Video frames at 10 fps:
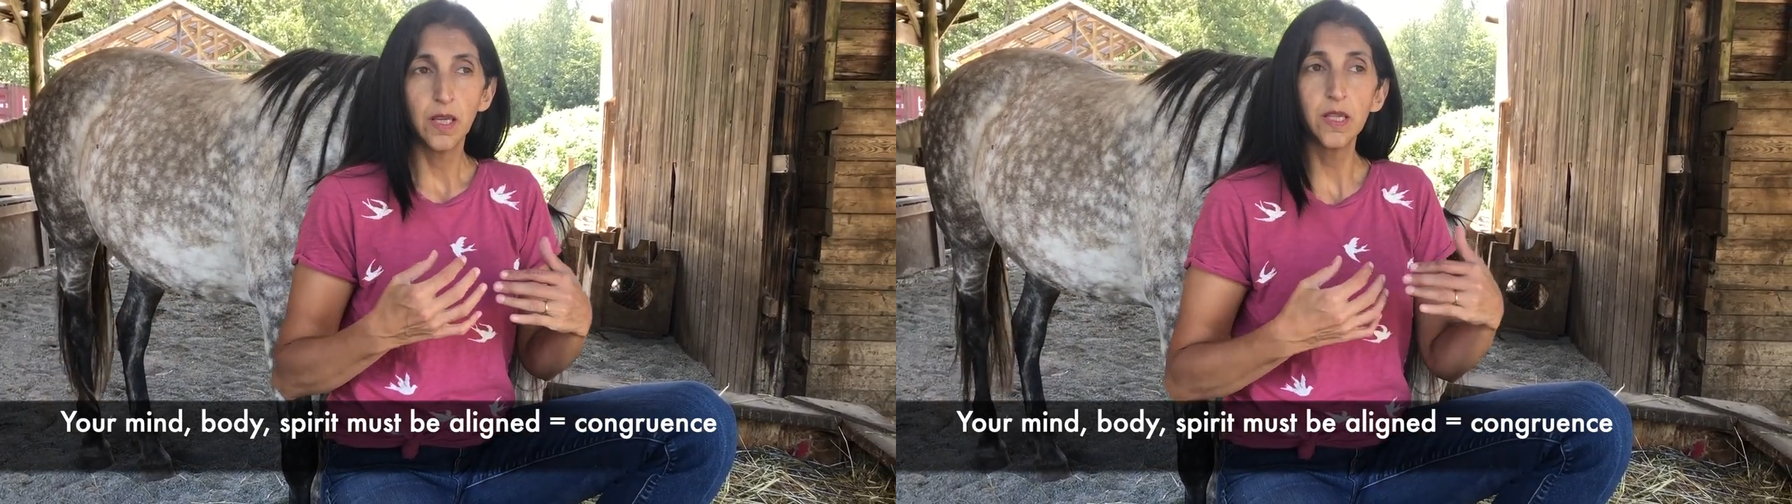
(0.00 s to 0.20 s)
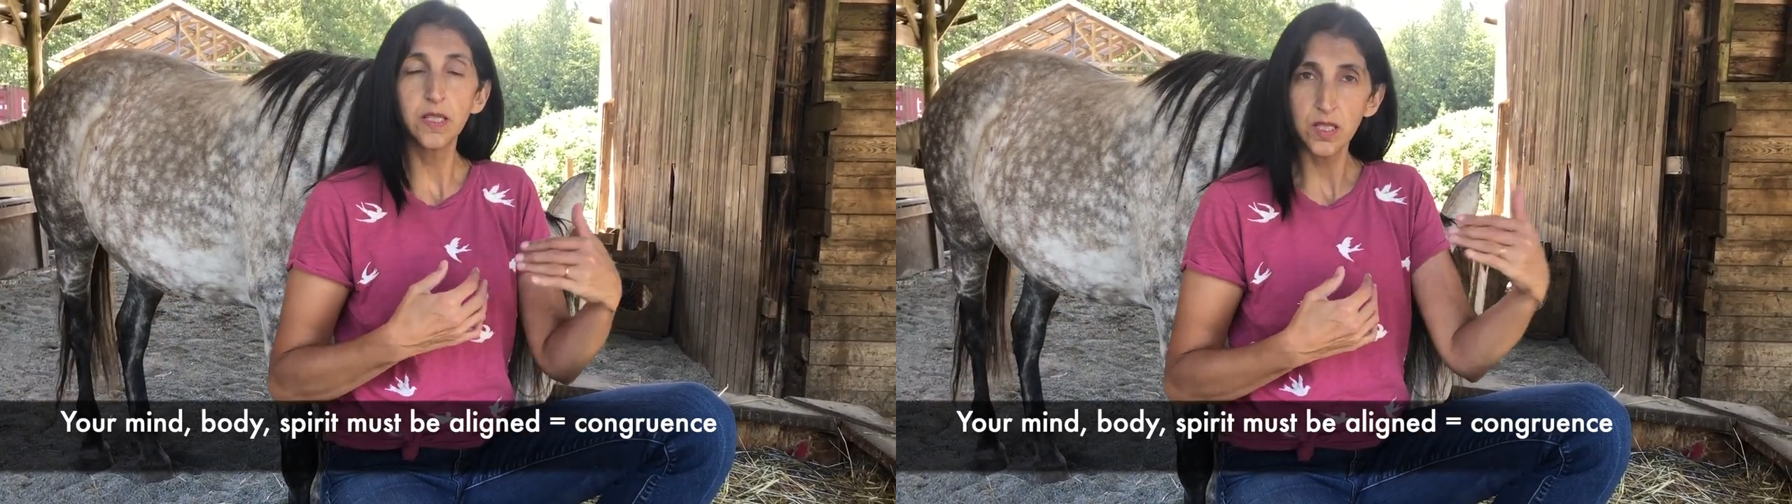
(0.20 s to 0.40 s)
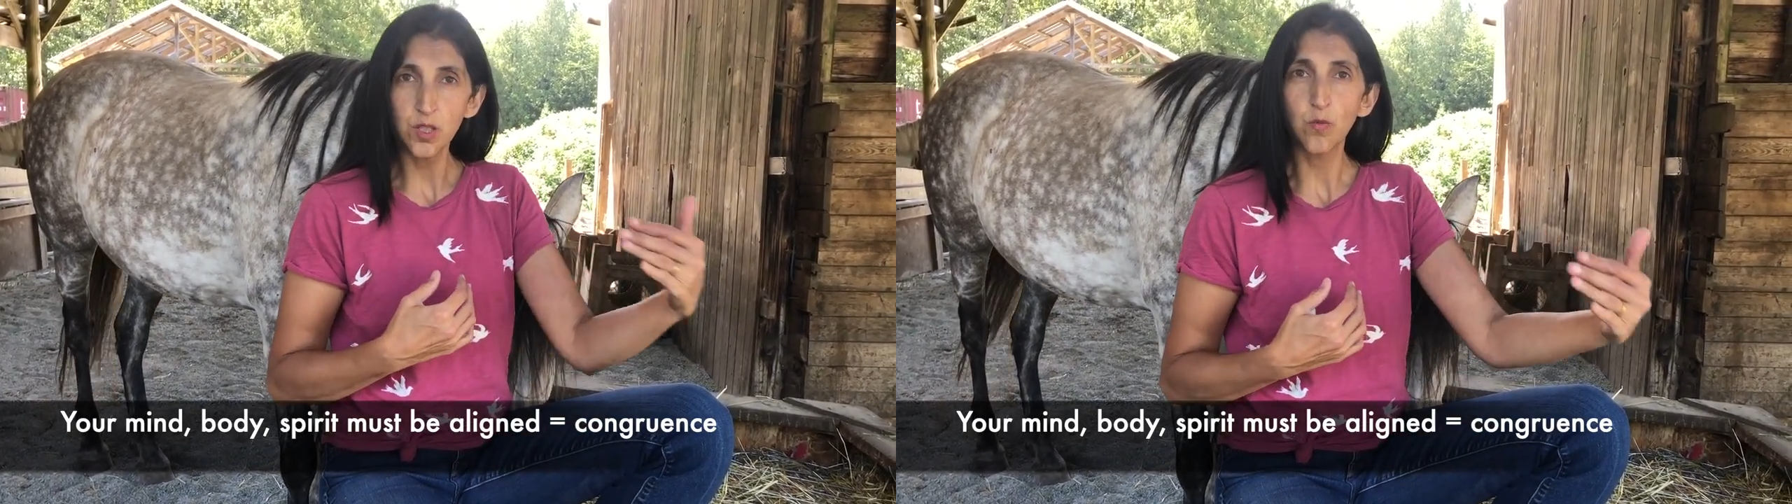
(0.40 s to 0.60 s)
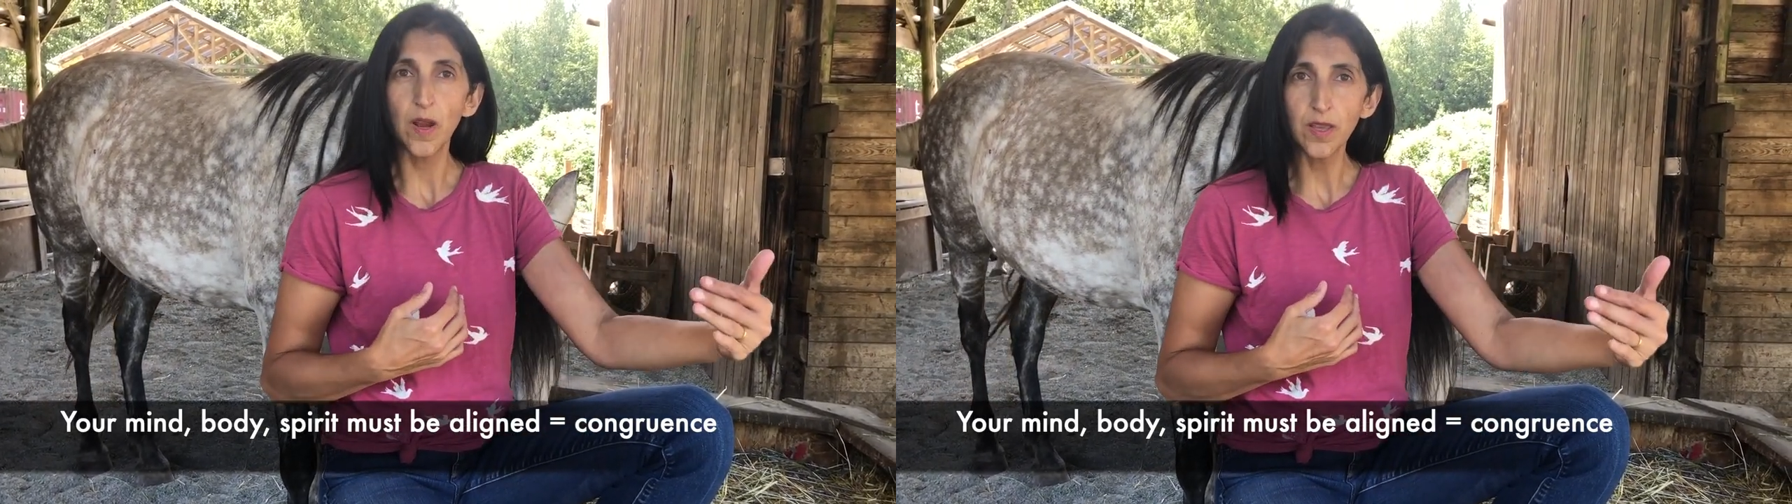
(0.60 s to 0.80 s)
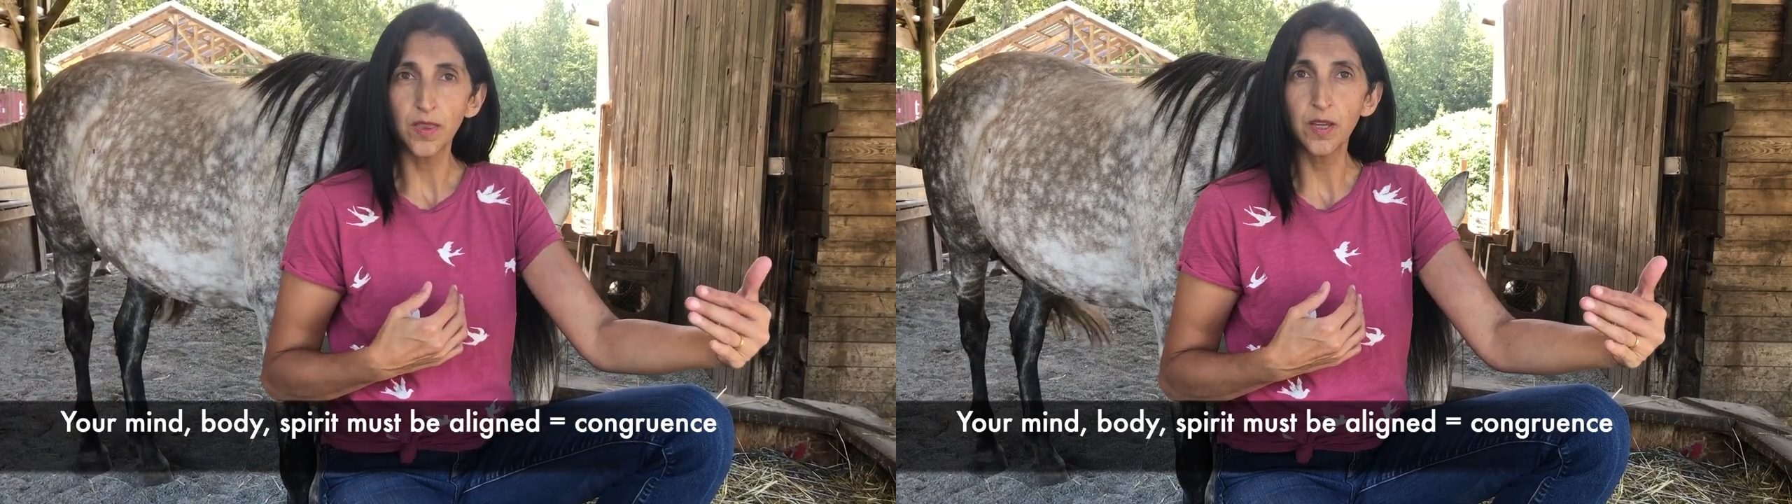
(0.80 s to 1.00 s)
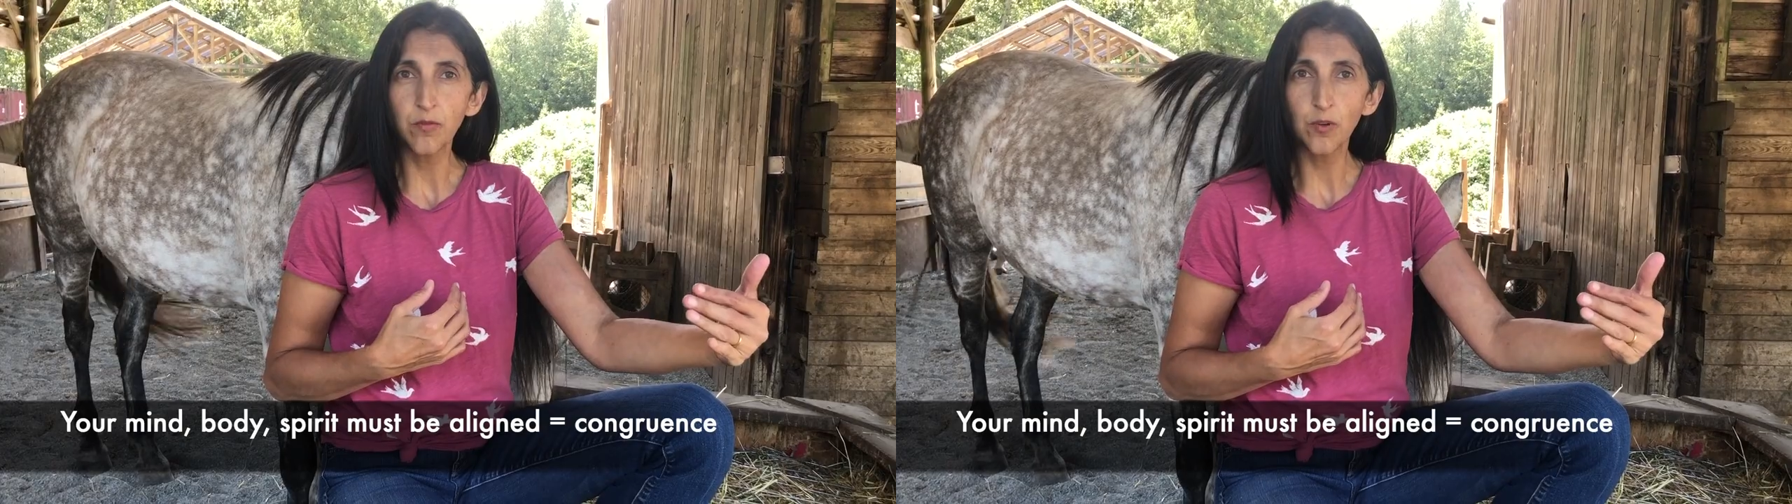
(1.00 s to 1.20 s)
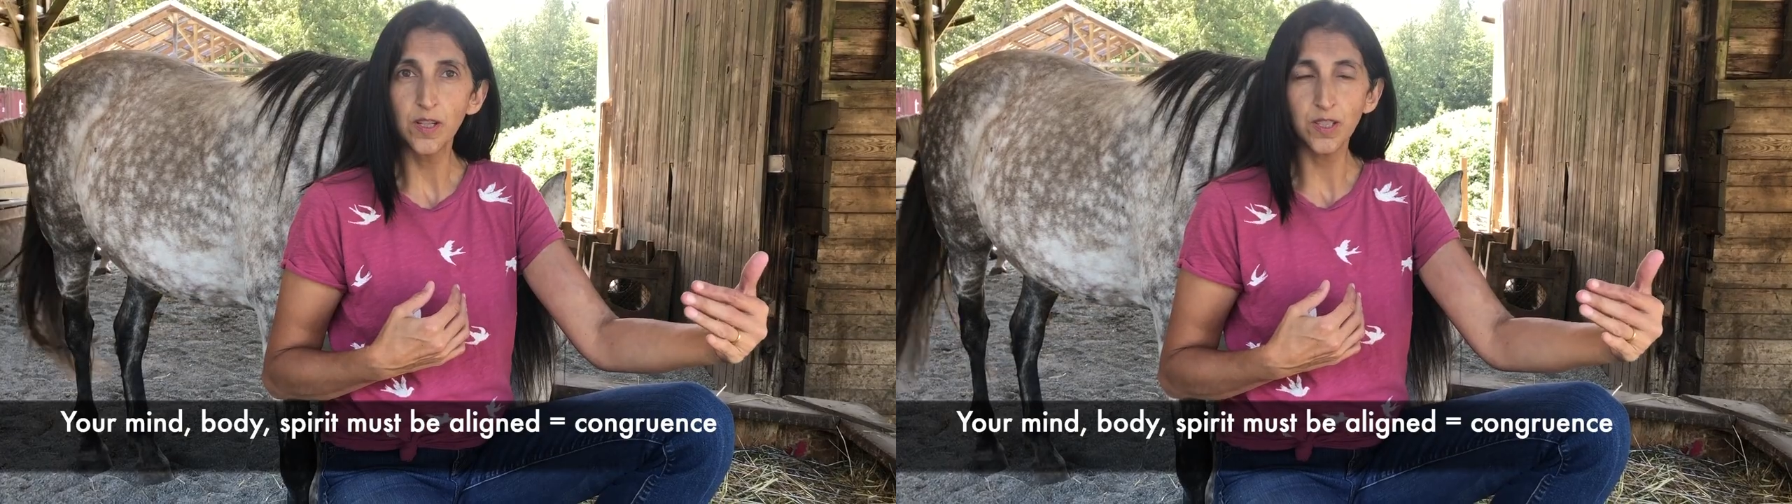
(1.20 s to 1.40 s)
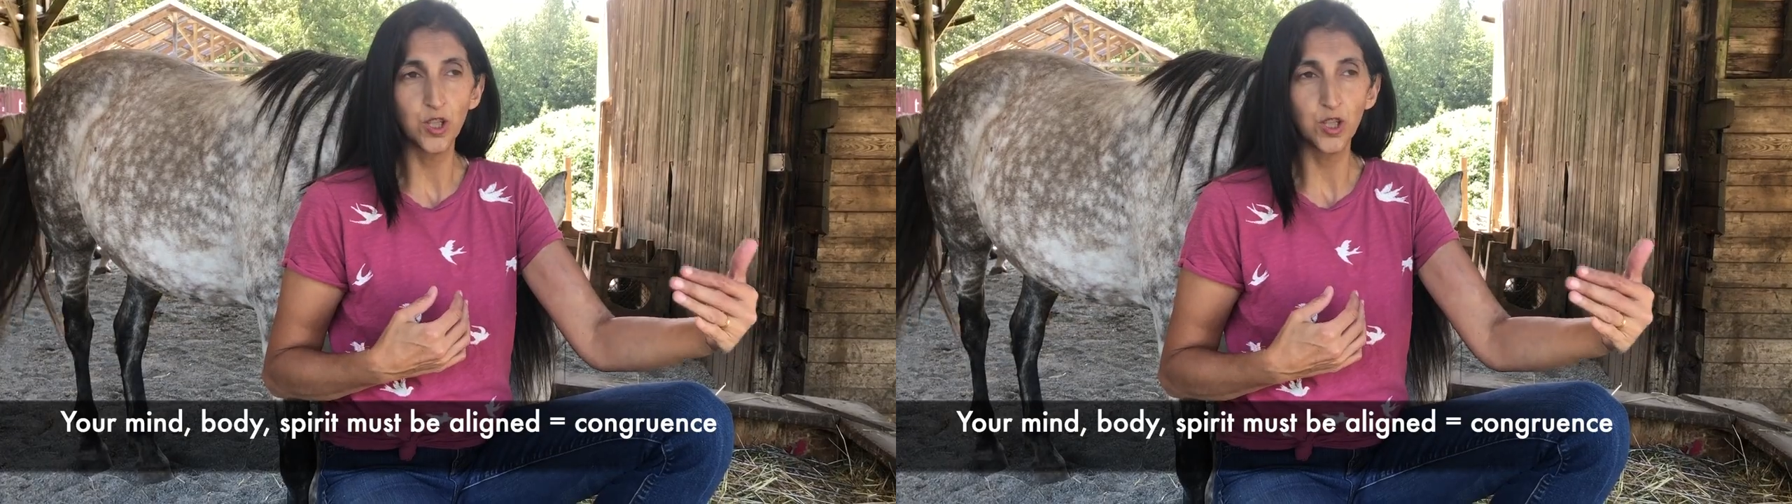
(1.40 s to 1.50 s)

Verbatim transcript: is this the right thing for us?